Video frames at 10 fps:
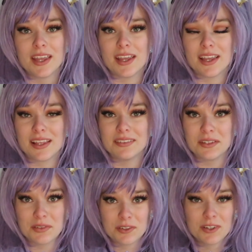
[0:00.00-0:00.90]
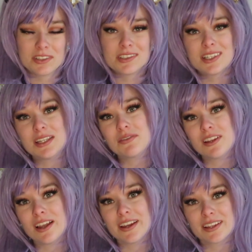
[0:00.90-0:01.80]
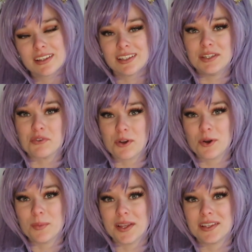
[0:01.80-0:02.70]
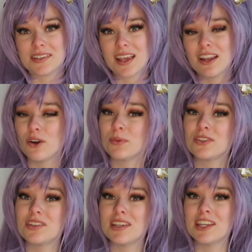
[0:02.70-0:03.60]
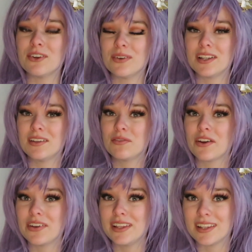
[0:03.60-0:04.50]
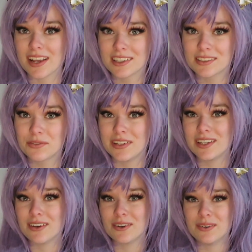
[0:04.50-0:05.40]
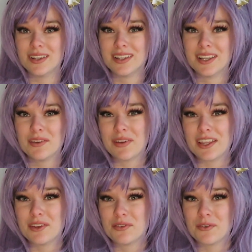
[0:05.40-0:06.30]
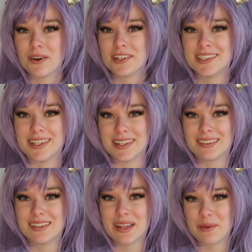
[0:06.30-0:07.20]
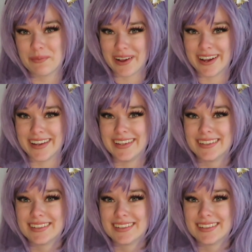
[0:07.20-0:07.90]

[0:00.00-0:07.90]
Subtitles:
And if it was, leave a like, leave a comment. And I hope to see you in the very next video. Thank you for watching. Bye.